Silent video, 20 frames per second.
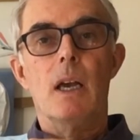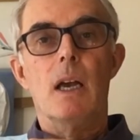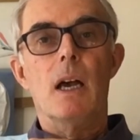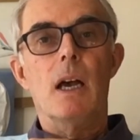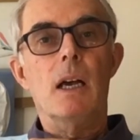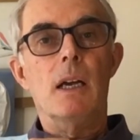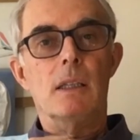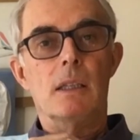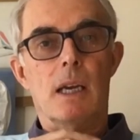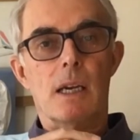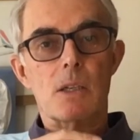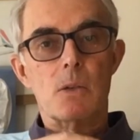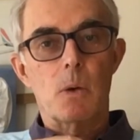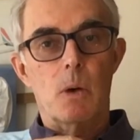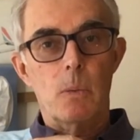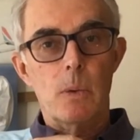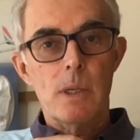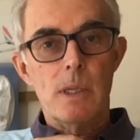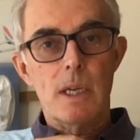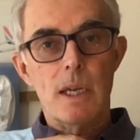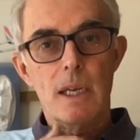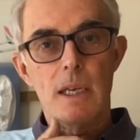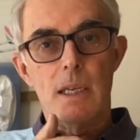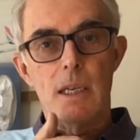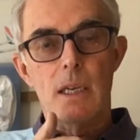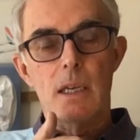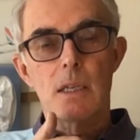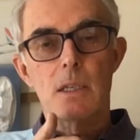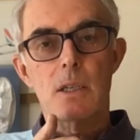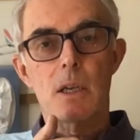And that's what we did.
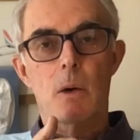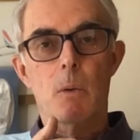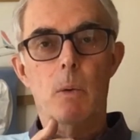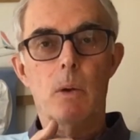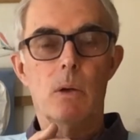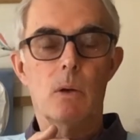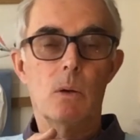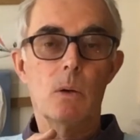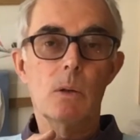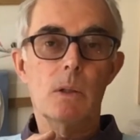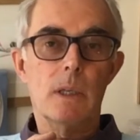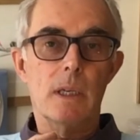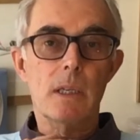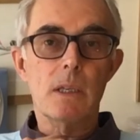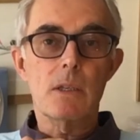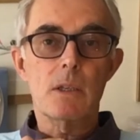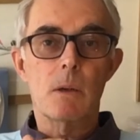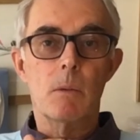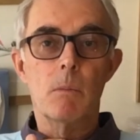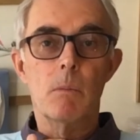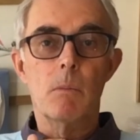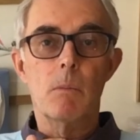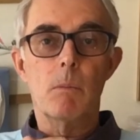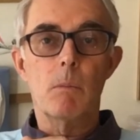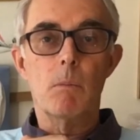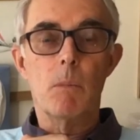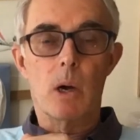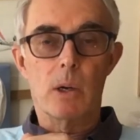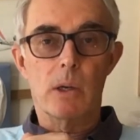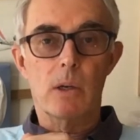So we all did some
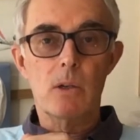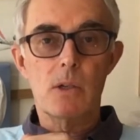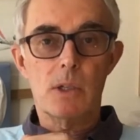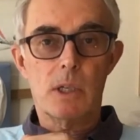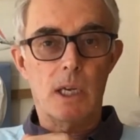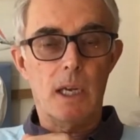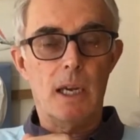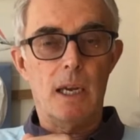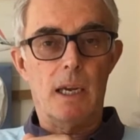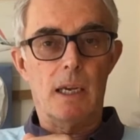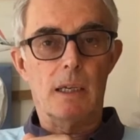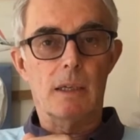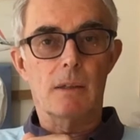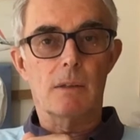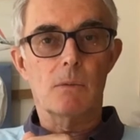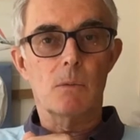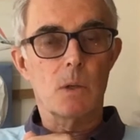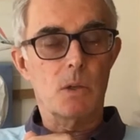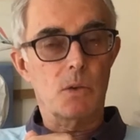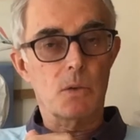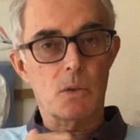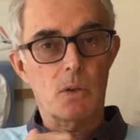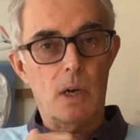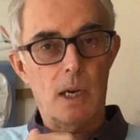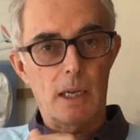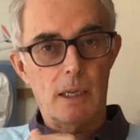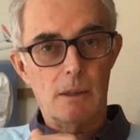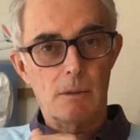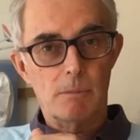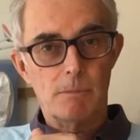mono skiing, which was great.